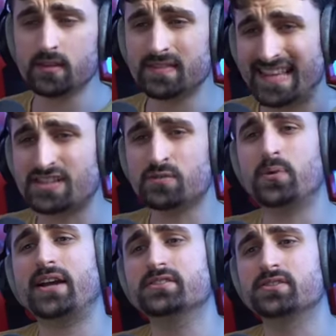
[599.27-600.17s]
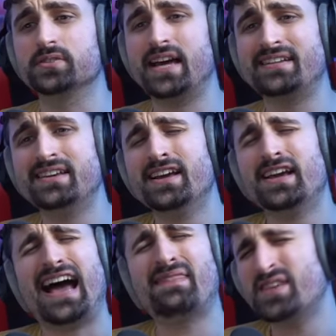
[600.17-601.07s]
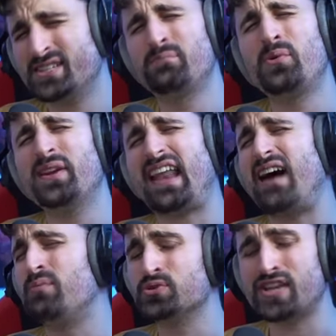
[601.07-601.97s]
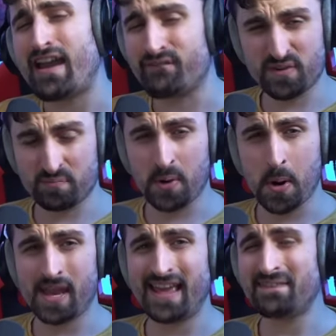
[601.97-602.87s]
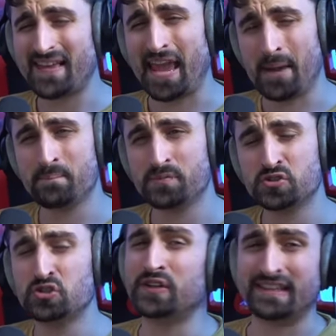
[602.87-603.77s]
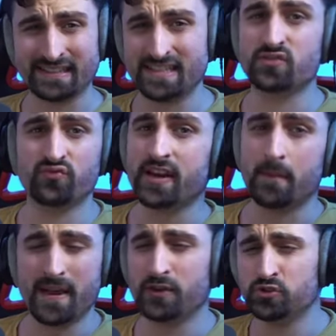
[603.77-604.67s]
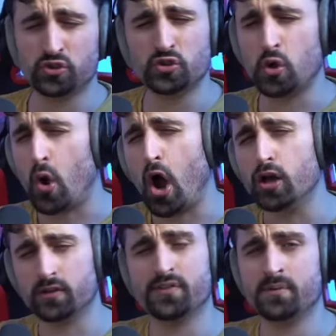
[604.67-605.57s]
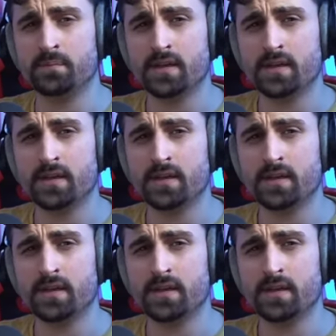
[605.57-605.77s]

get some practice on that. At this point, almost every perk in the game should at least ring a bell. You should know all of them.